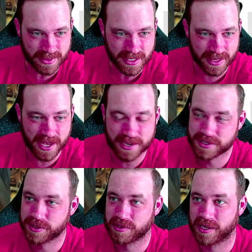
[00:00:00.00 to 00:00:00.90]
that is
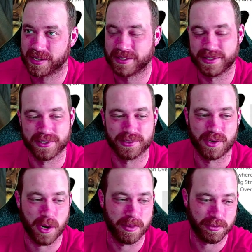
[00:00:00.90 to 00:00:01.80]
their
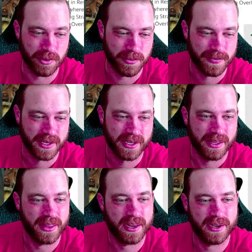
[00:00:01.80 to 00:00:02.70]
army rule.
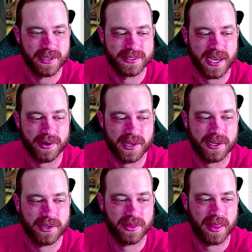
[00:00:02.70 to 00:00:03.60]
Then down
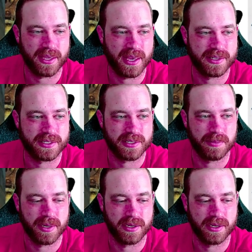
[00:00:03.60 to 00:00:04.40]
here they get some